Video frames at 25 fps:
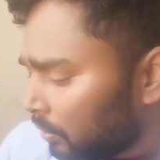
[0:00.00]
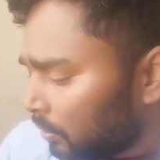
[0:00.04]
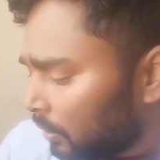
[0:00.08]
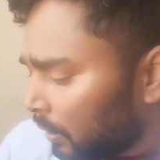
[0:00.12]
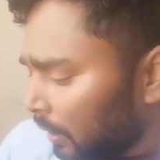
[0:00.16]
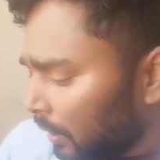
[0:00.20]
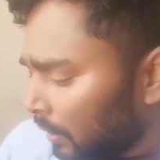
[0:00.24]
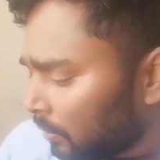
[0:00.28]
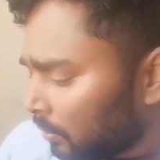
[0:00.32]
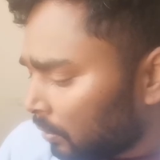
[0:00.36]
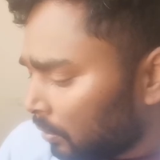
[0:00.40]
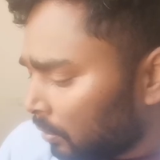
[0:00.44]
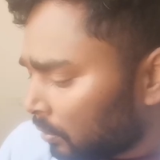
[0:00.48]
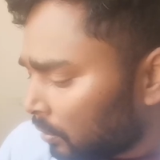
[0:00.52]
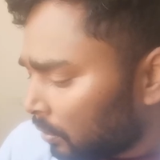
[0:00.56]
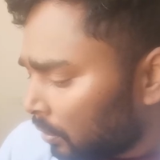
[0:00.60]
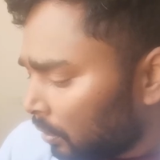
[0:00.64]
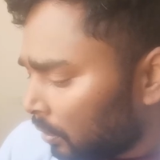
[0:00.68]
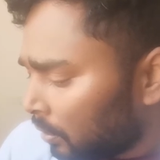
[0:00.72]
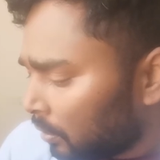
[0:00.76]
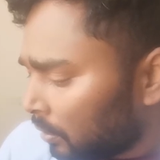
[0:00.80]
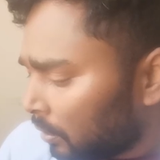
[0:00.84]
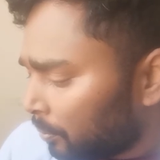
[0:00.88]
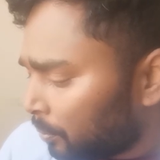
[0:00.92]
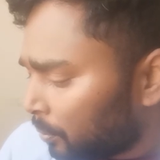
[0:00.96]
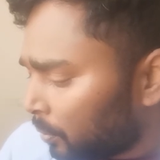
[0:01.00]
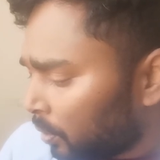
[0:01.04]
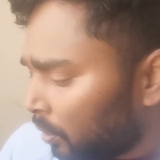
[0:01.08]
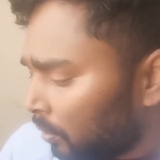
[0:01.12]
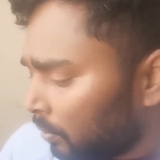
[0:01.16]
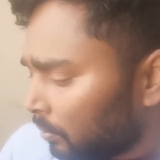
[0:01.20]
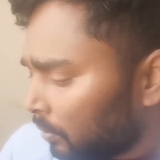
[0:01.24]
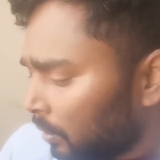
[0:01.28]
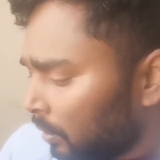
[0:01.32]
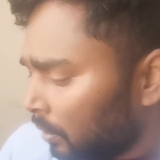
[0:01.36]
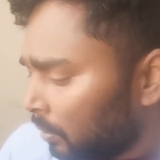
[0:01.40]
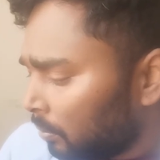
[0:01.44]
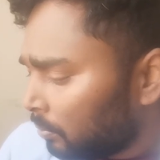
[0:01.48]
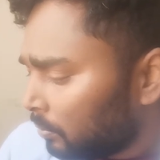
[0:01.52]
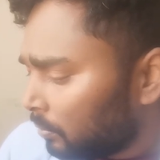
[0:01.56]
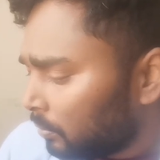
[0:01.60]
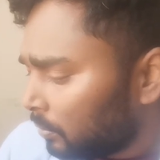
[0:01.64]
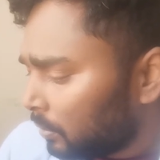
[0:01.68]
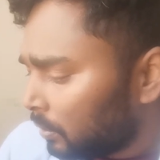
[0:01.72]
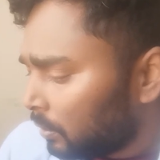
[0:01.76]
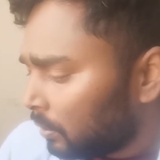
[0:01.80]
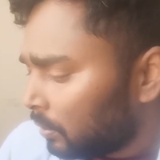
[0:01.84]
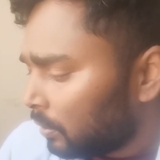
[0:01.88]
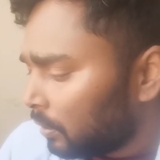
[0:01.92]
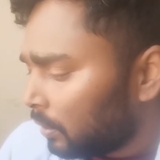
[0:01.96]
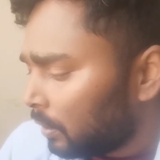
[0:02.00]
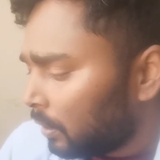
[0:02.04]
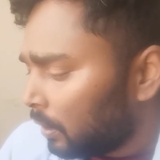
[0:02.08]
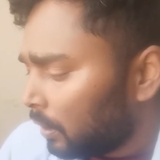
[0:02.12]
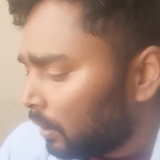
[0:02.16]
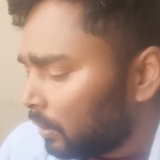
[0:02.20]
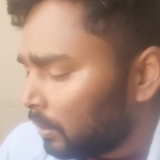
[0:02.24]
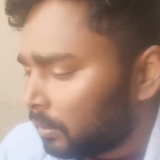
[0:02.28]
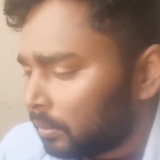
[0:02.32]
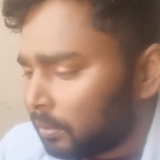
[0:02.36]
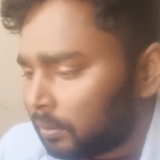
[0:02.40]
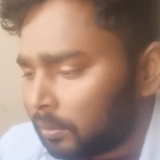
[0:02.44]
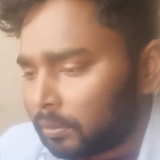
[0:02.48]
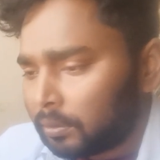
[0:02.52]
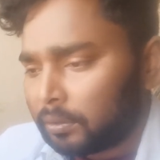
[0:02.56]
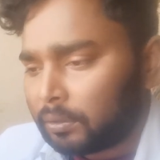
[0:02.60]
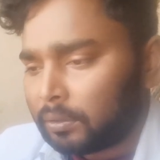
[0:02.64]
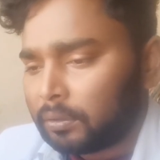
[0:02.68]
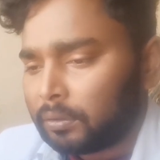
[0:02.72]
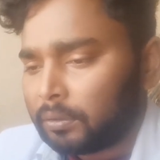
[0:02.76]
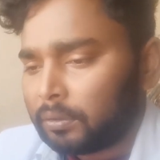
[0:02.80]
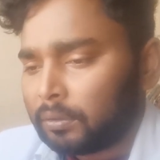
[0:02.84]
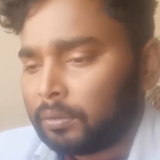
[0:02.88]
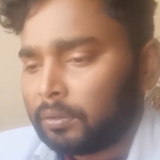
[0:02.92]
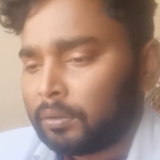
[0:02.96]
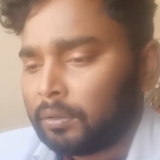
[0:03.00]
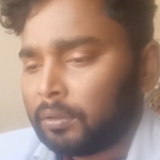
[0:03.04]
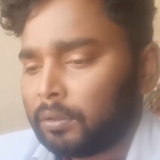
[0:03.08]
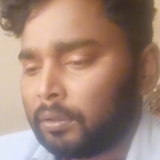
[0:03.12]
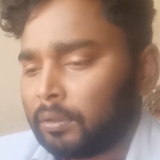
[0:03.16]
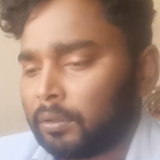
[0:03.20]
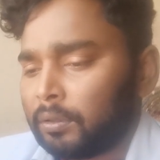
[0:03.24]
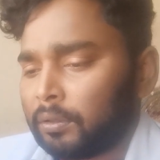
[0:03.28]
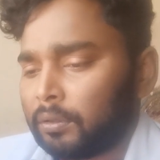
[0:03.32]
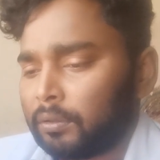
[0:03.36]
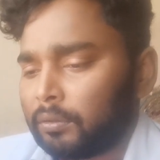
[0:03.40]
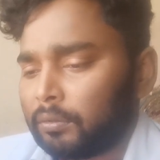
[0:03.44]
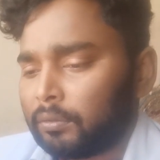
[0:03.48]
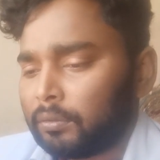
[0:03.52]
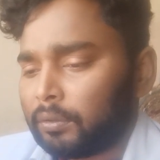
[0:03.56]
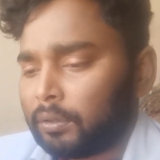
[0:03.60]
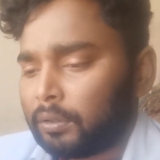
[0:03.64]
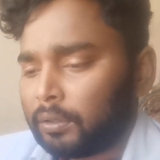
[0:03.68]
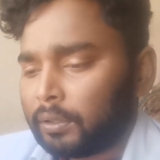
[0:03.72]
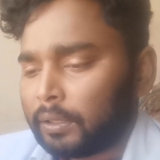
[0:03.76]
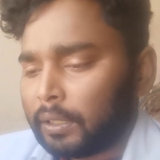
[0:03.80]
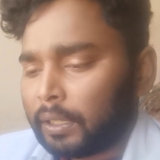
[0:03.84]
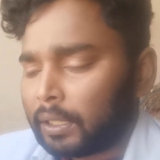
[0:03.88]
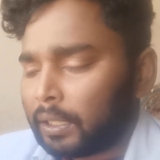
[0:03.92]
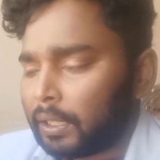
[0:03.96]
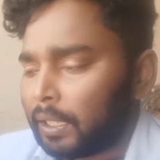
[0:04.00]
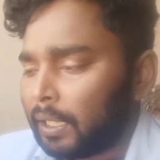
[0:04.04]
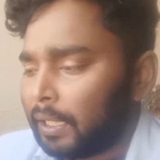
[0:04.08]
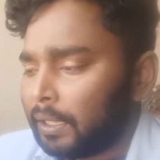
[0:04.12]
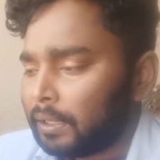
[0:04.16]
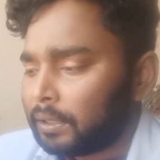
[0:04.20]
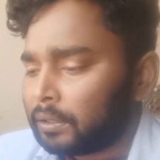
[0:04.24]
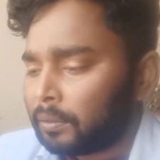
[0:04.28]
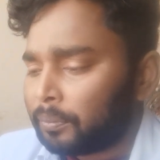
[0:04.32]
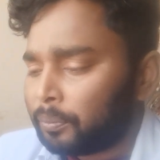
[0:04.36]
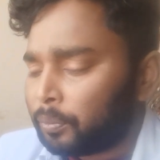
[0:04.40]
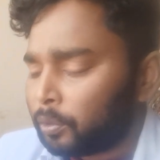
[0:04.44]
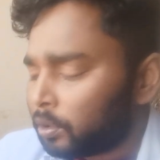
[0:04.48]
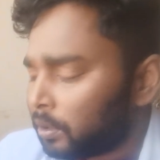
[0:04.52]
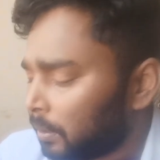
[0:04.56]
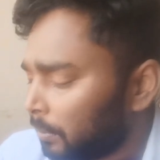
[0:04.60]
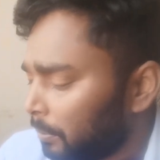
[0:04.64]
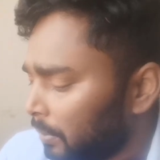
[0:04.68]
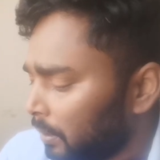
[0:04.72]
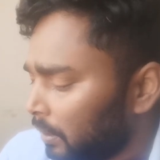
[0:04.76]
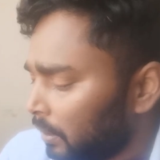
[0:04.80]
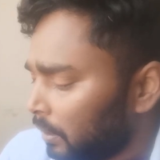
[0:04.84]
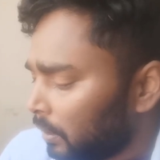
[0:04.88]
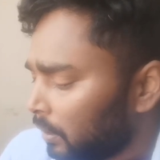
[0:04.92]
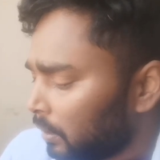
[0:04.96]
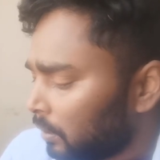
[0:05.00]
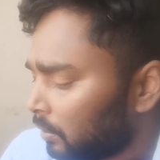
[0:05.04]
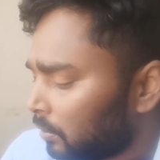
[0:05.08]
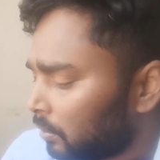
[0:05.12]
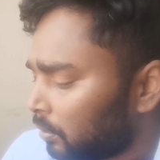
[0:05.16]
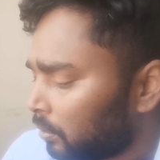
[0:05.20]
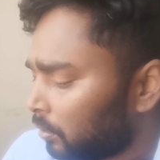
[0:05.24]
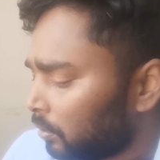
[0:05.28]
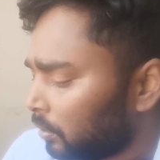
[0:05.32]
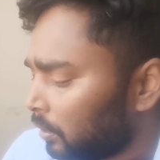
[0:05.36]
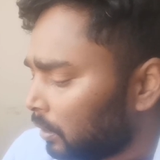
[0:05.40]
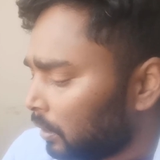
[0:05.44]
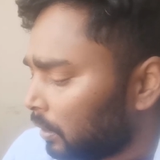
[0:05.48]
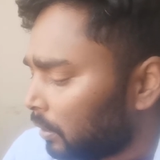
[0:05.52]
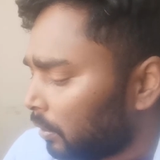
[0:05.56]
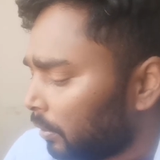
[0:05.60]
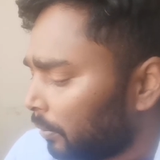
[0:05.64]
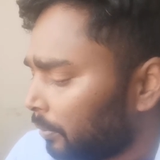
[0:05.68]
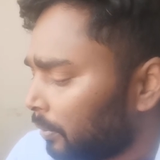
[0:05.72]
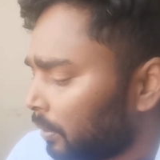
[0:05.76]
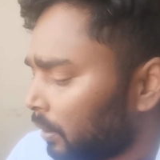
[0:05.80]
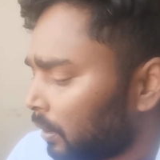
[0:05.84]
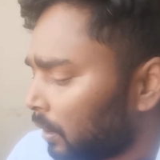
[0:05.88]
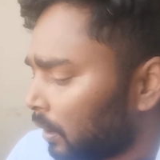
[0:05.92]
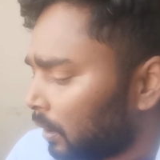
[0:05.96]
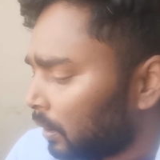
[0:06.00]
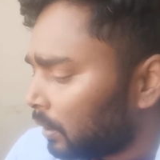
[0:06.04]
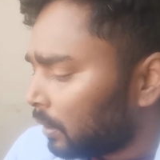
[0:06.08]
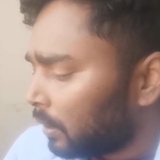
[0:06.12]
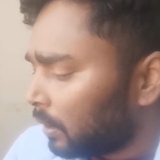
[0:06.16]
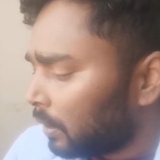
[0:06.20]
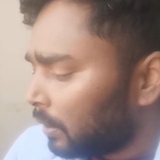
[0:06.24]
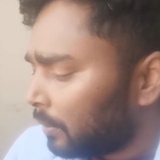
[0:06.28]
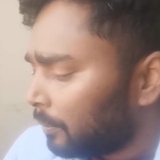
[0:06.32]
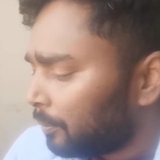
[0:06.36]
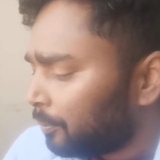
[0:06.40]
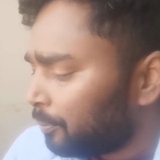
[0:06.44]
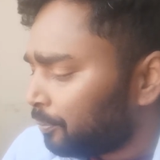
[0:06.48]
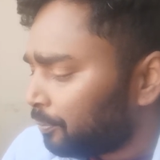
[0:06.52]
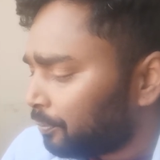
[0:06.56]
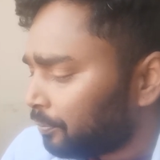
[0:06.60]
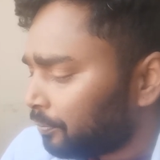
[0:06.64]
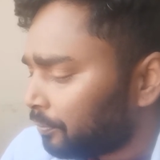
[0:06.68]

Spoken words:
diagnose all the problem and analyze the possibilities to retrieve the data.